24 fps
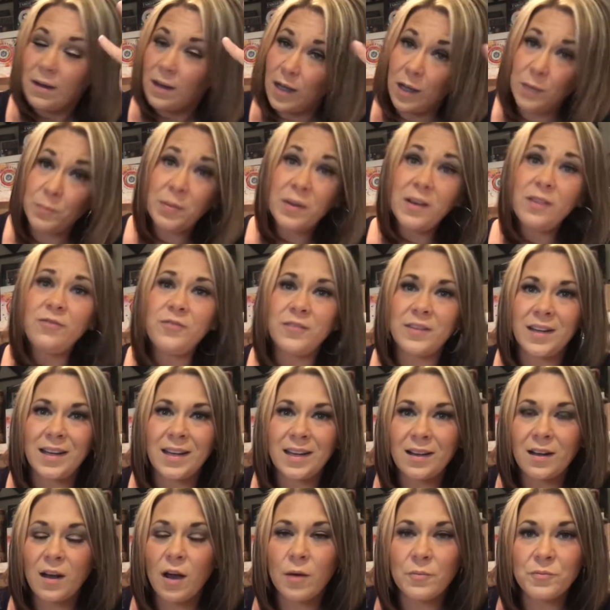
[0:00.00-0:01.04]
epiphany
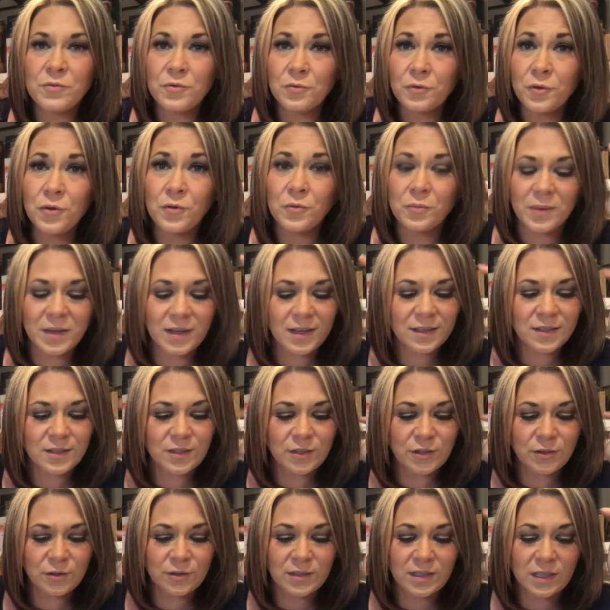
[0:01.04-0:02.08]
to come through,
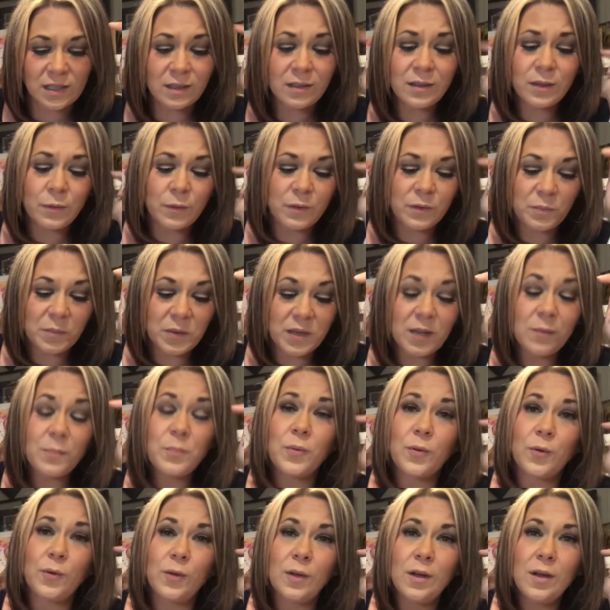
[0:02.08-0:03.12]
because you're dealing with
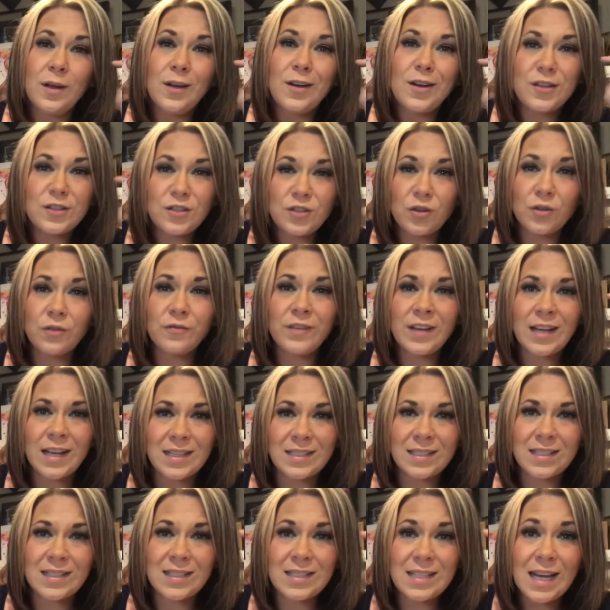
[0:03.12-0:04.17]
people serving
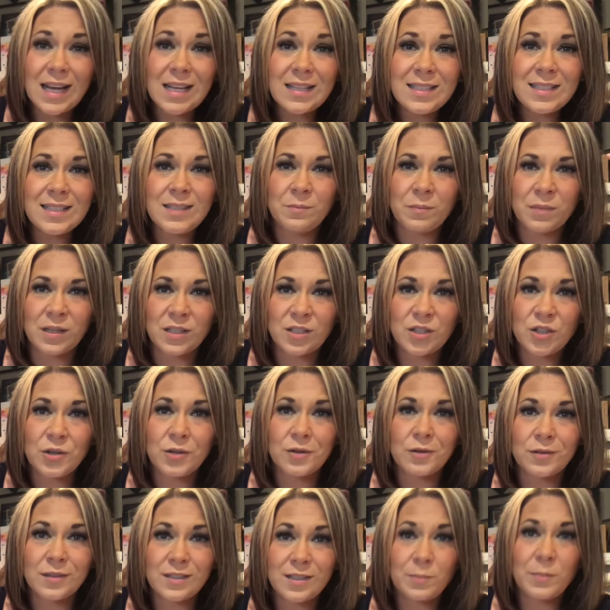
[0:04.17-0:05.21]
as a testament to
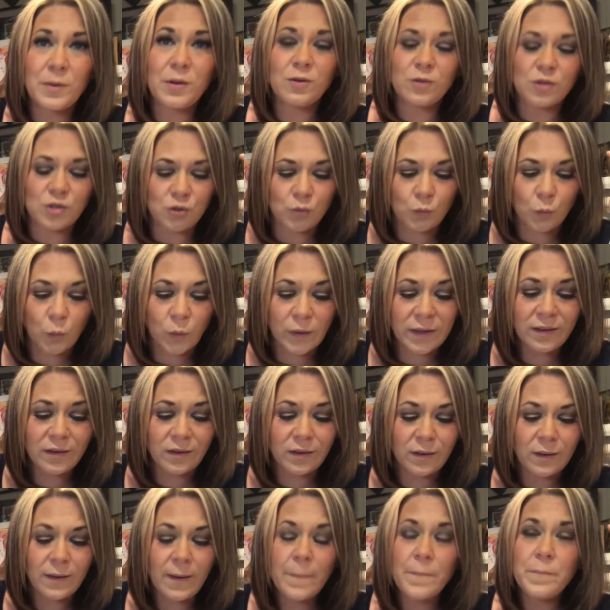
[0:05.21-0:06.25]
your spiritual
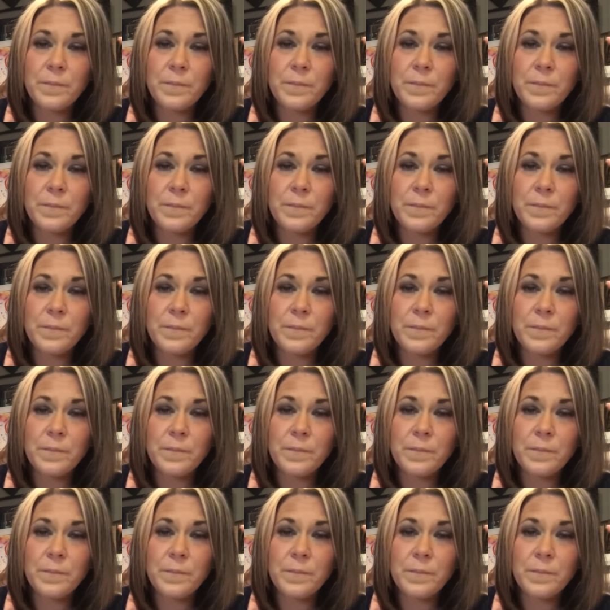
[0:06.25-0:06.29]
will.